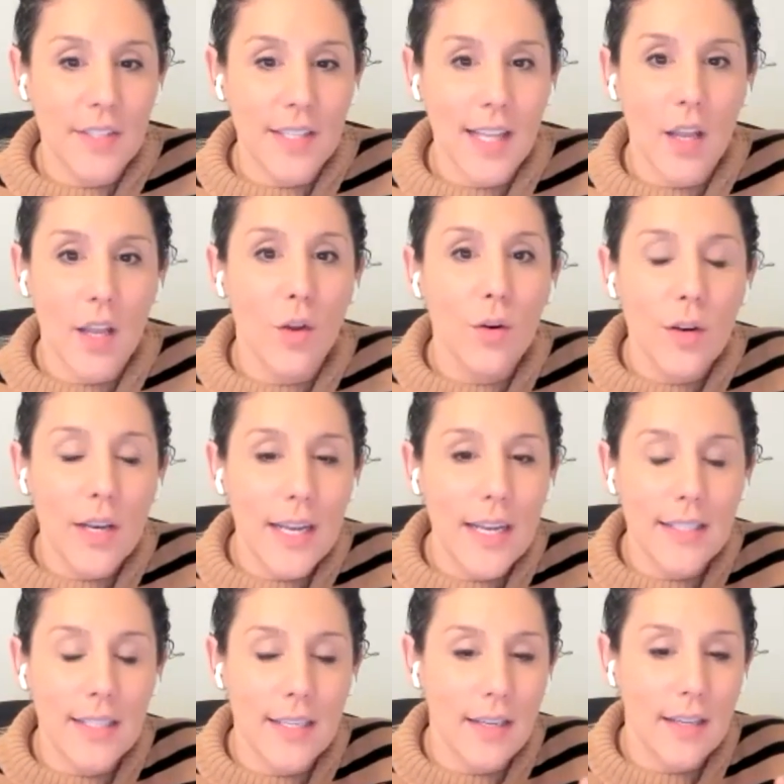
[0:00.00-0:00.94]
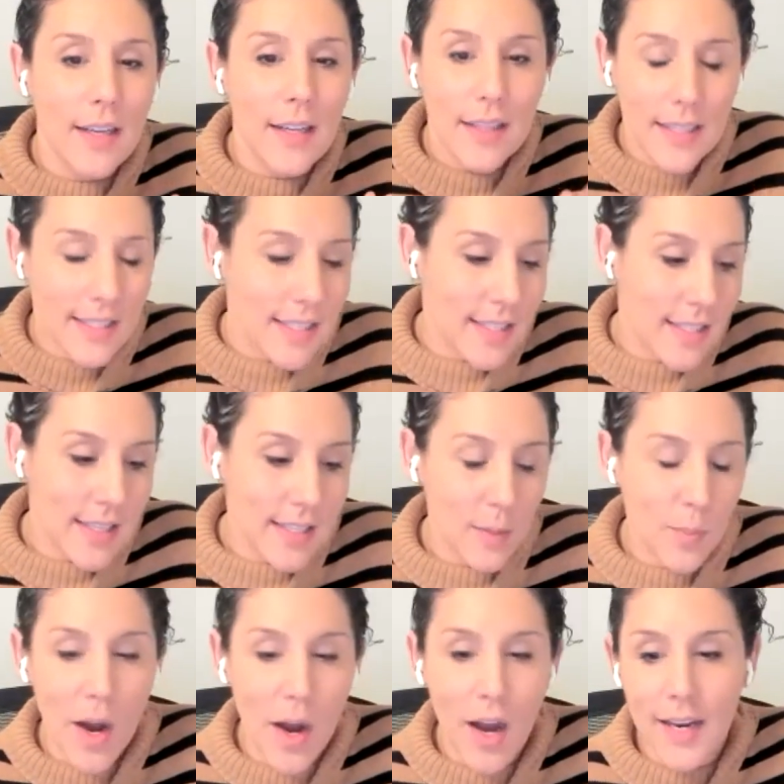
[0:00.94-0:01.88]
Like, you don't need to listen to
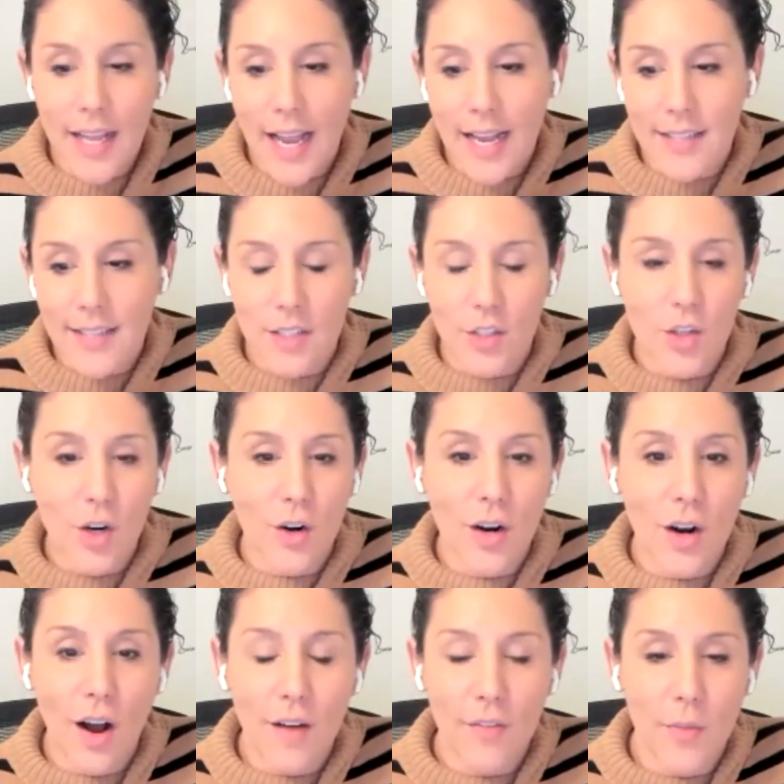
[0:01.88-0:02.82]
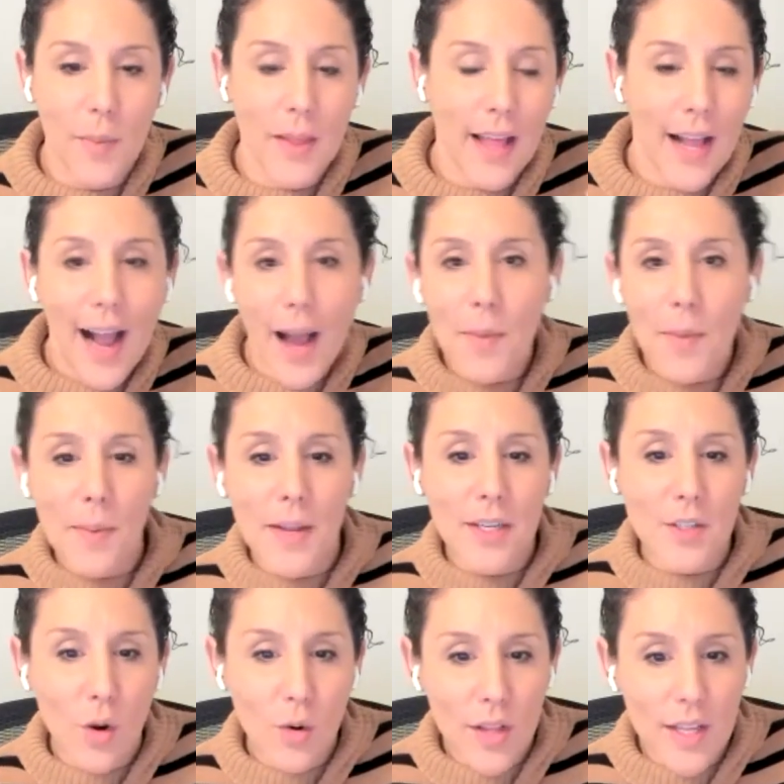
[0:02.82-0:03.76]
this podcast and turn it off and be like, I'm going to be
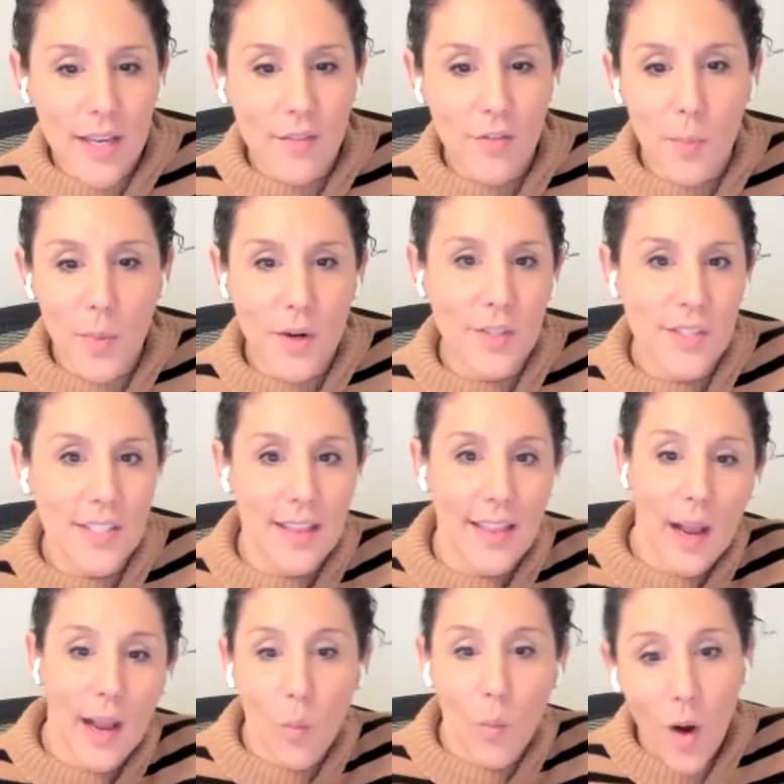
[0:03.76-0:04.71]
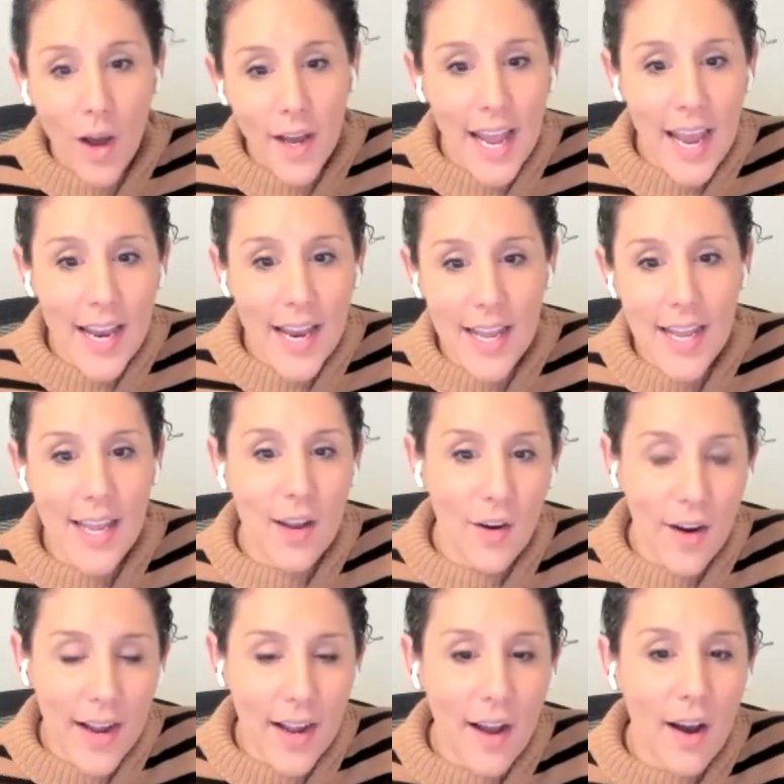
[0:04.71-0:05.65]
a totally different person. Like one eighty,
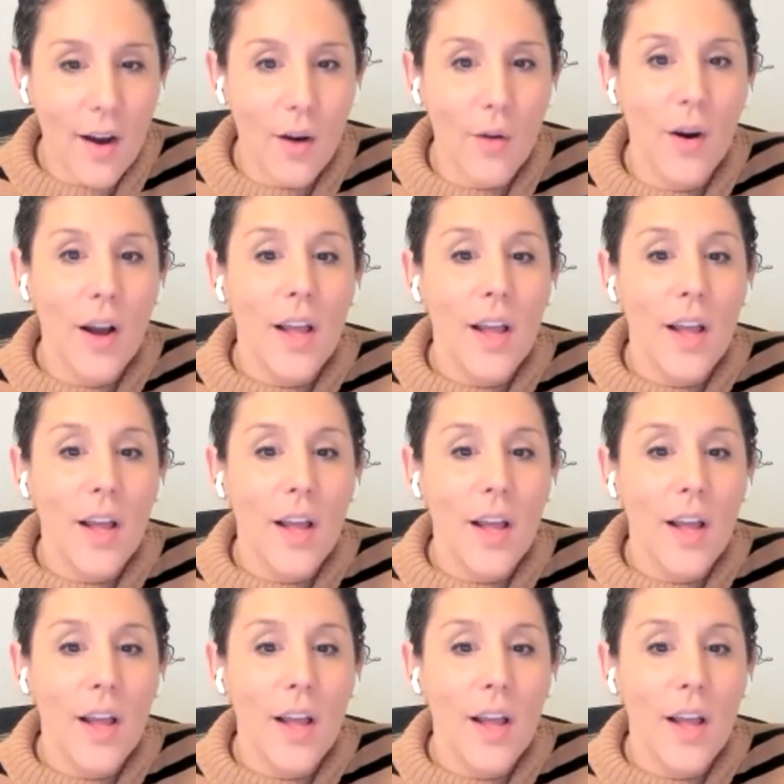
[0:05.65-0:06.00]
here I go.